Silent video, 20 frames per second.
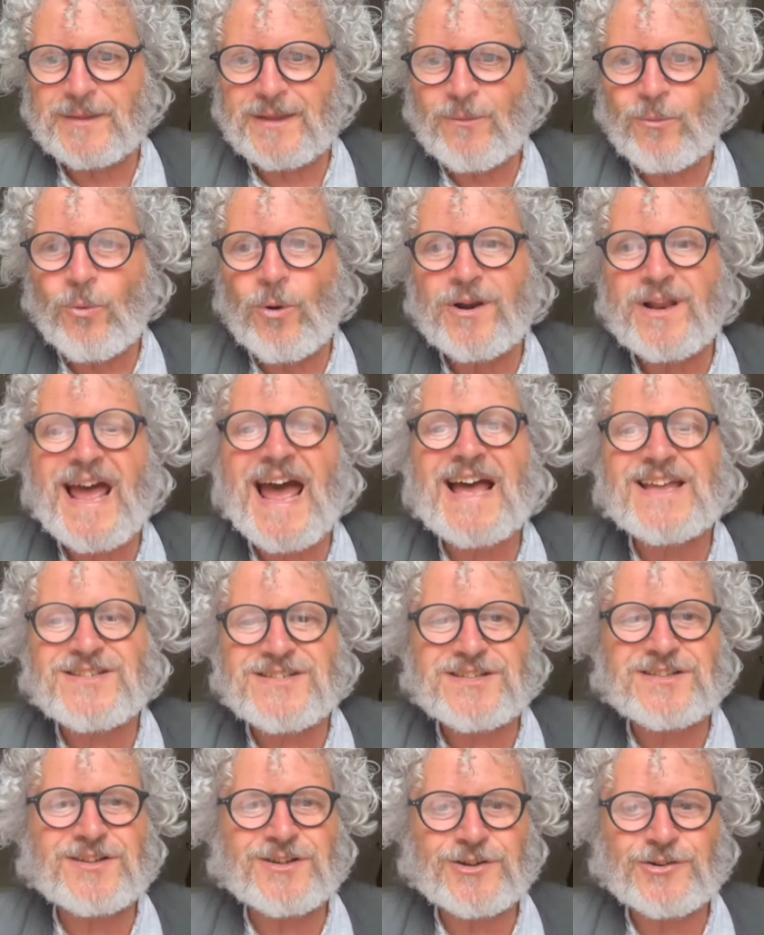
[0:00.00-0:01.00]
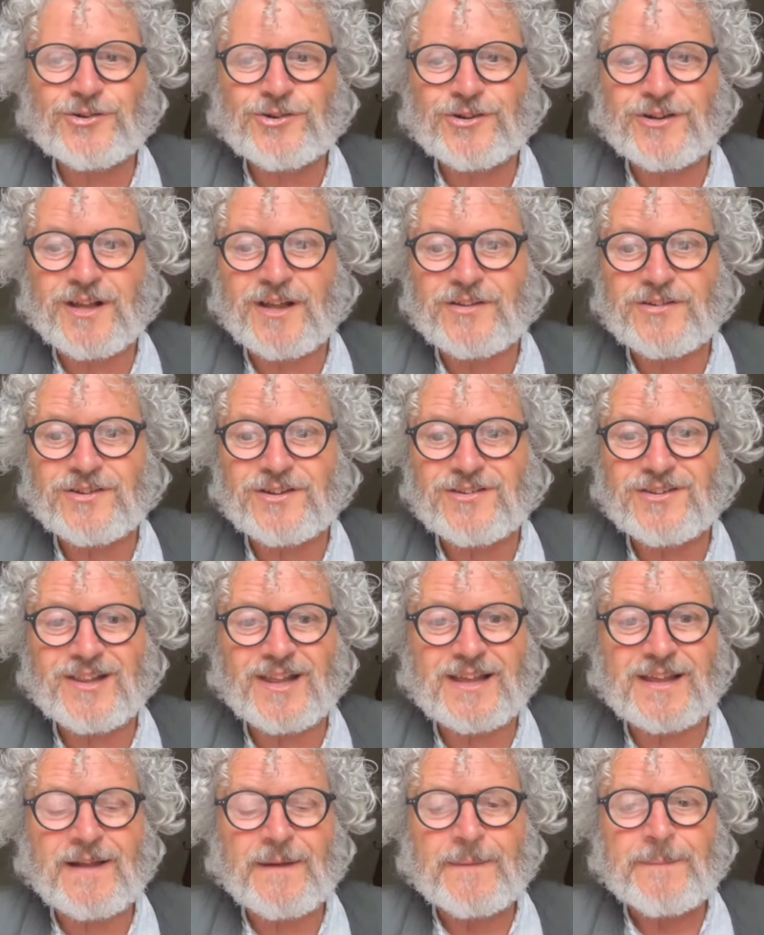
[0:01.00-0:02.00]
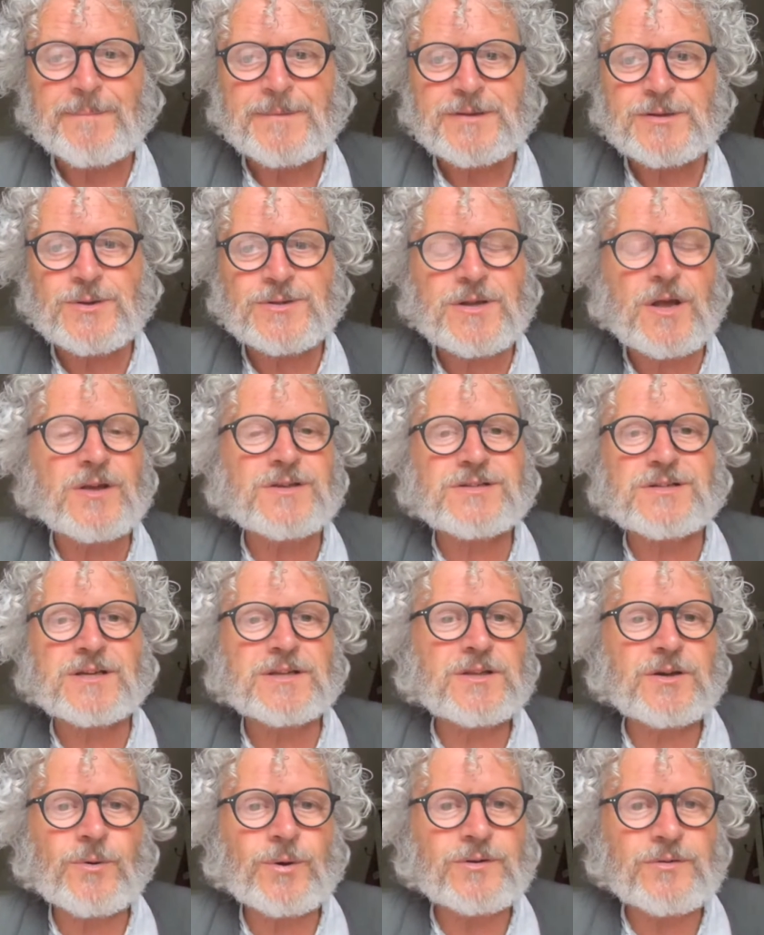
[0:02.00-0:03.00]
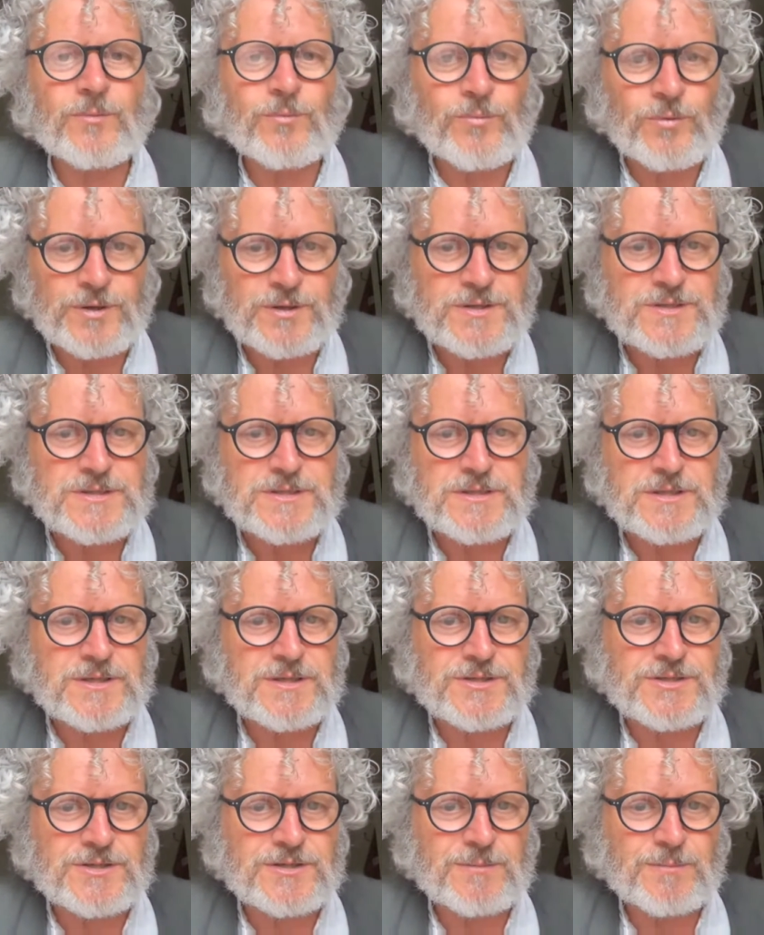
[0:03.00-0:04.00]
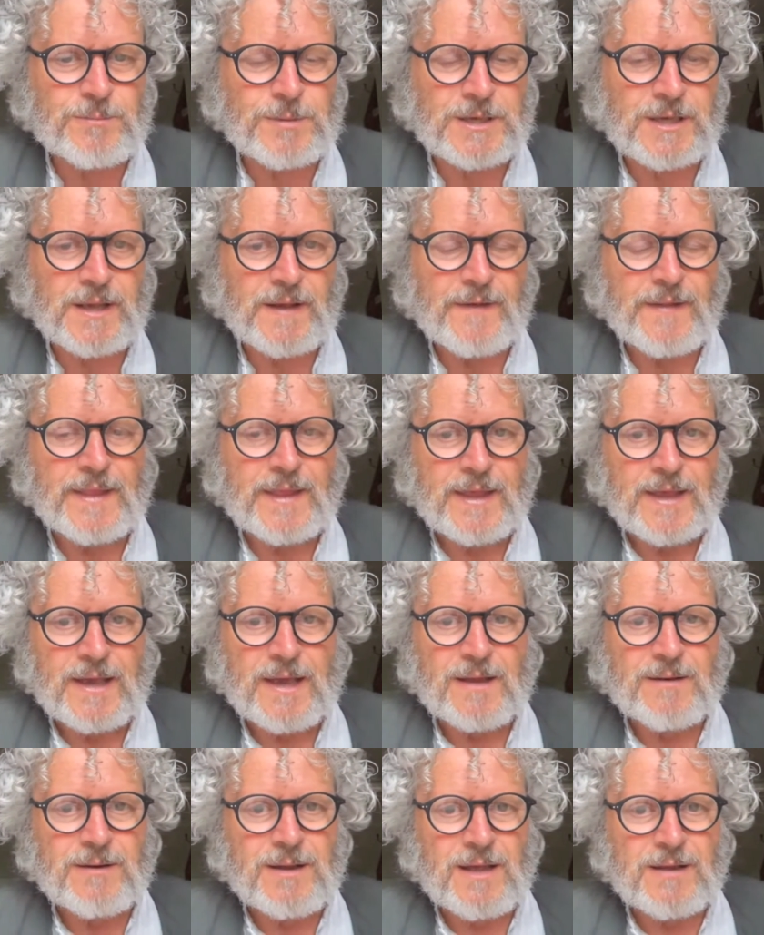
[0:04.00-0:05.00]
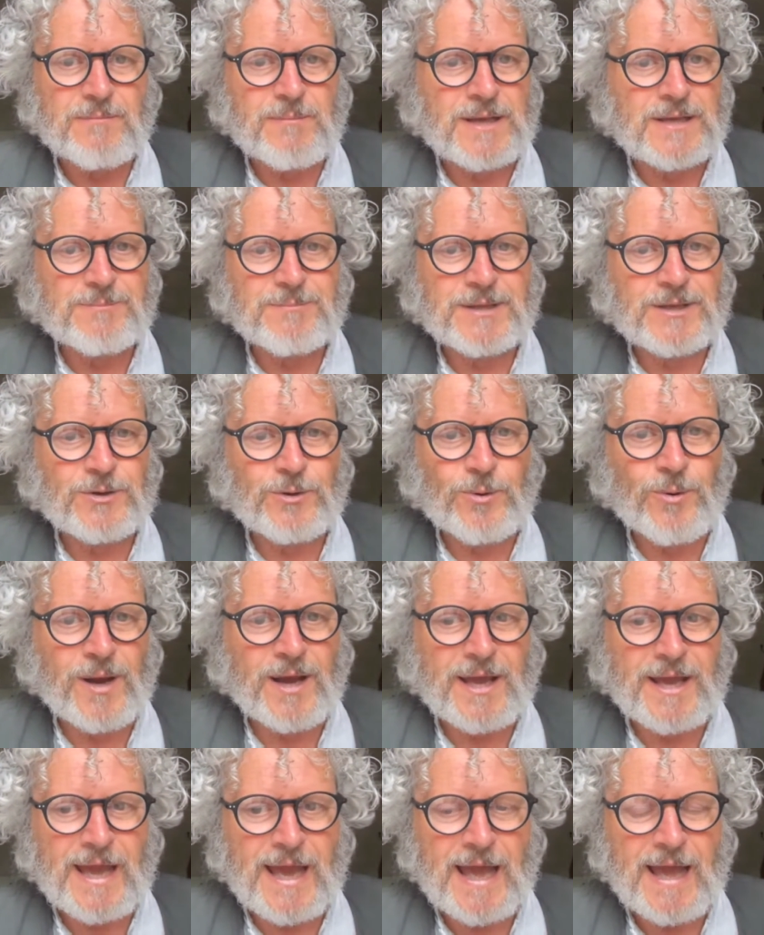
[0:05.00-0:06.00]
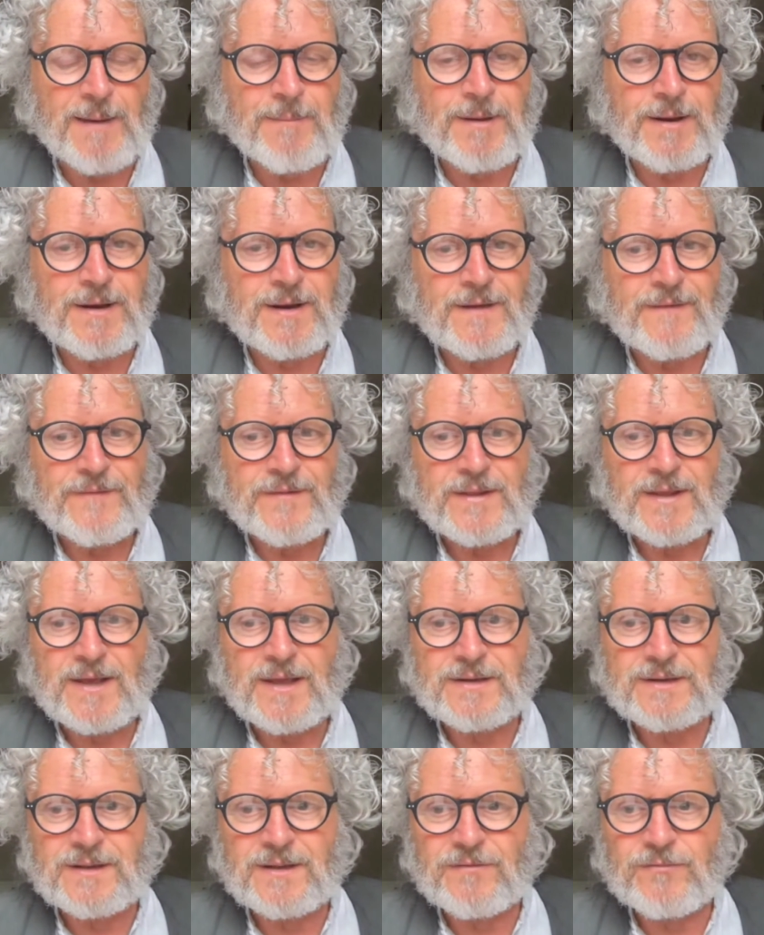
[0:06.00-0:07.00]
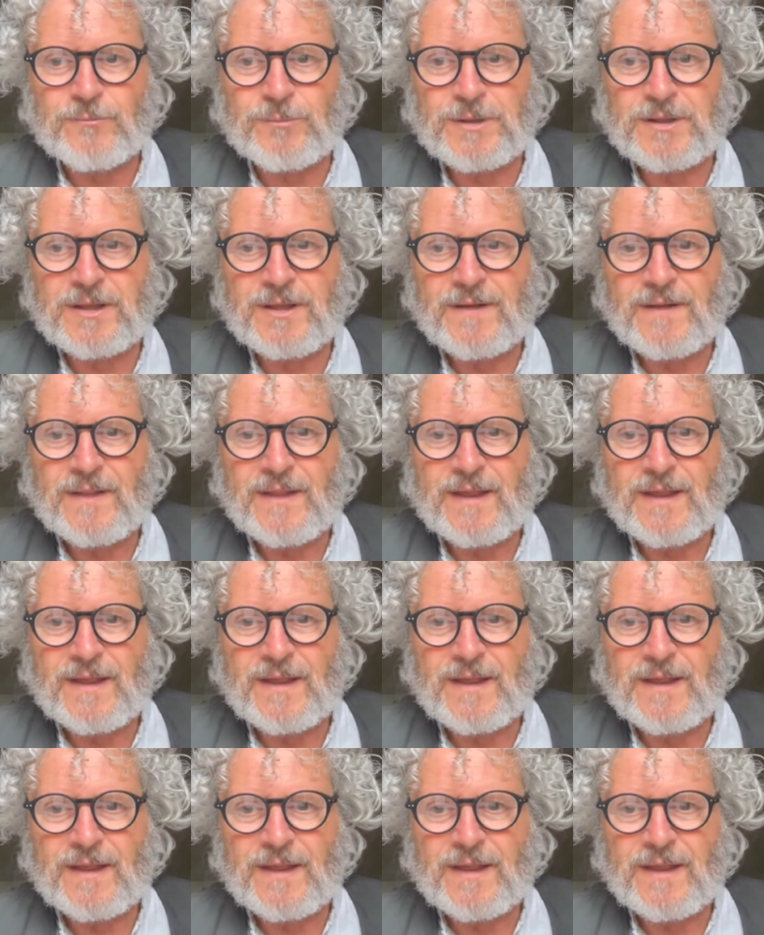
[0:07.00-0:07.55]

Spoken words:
what has nurtured us. It's like, so it's asking the question, what has nurtured me and made me who I am, and given me